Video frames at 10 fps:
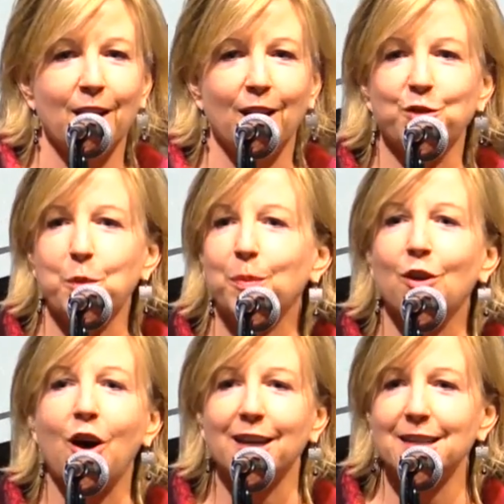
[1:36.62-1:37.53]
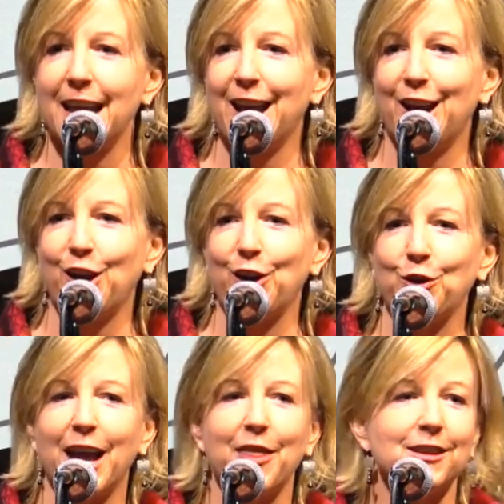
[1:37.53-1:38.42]
of the blonde
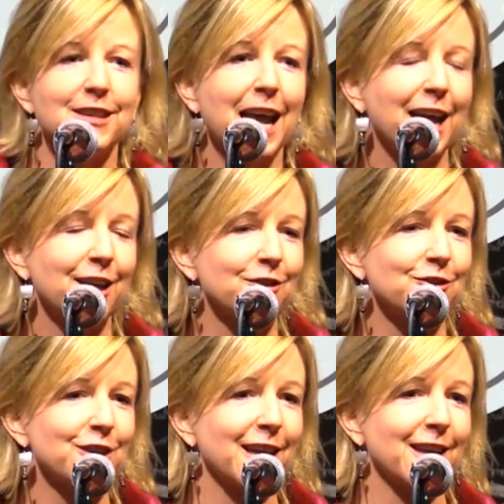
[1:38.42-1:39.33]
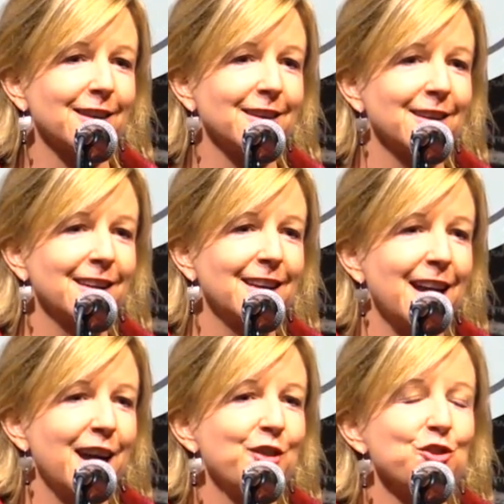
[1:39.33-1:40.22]
hair and the tan skin
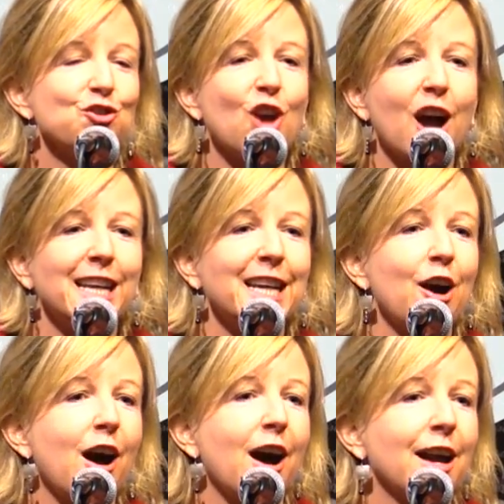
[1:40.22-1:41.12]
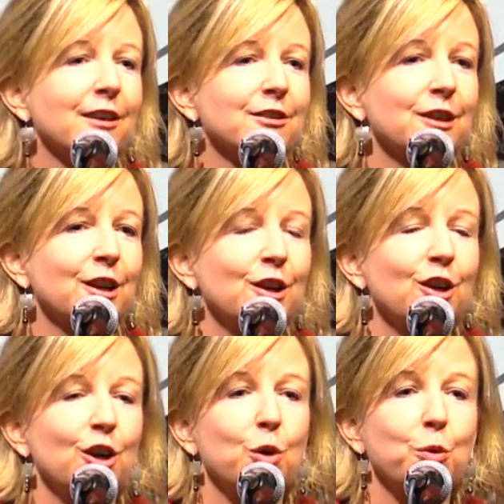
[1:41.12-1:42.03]
and the shining eyes,
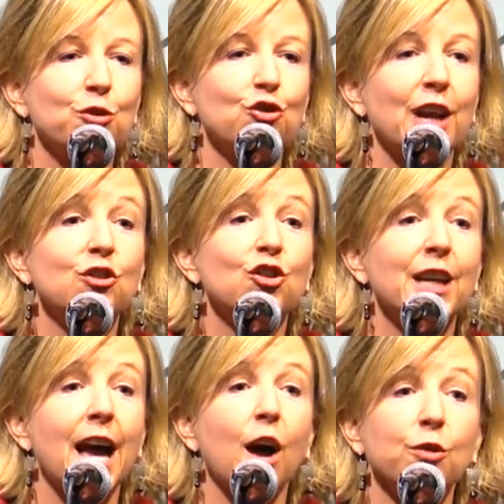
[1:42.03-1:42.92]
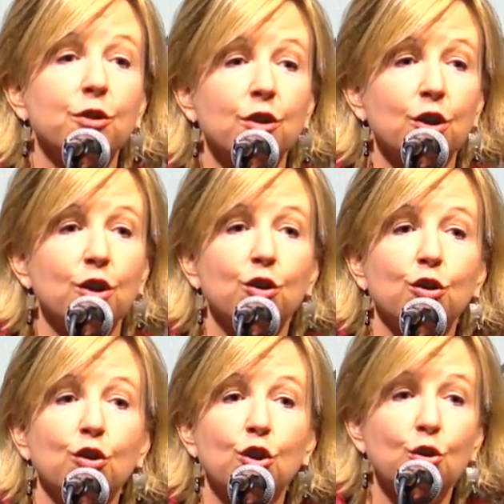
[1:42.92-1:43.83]
who was changing out
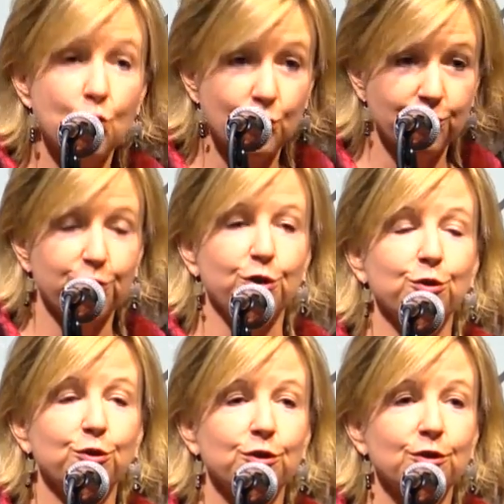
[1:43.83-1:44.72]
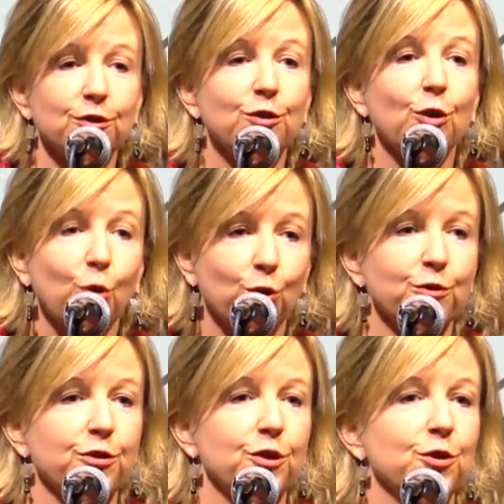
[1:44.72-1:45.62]
new fruit for old
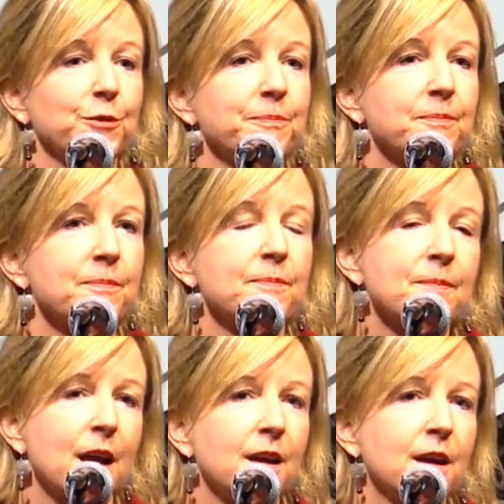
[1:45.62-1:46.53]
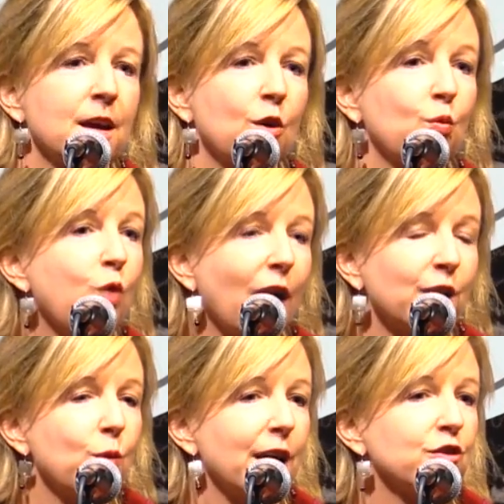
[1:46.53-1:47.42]
fruit. Right
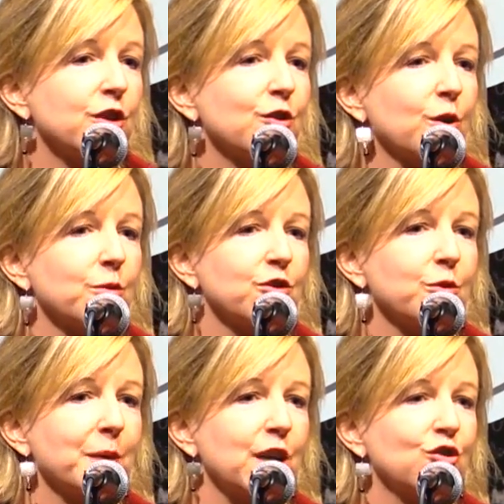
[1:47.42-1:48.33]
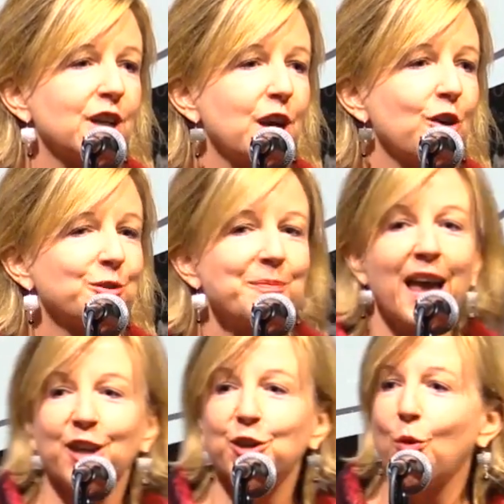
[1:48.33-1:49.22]
away, she turns to me and she goes,
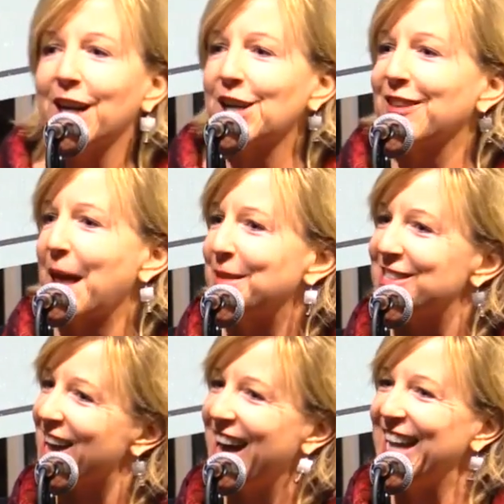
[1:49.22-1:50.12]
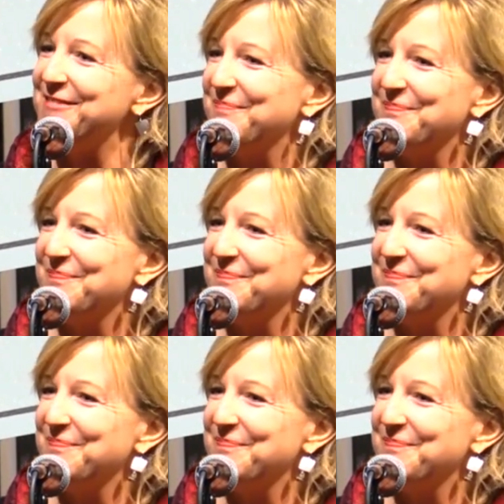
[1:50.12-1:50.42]
"You want a clementine?"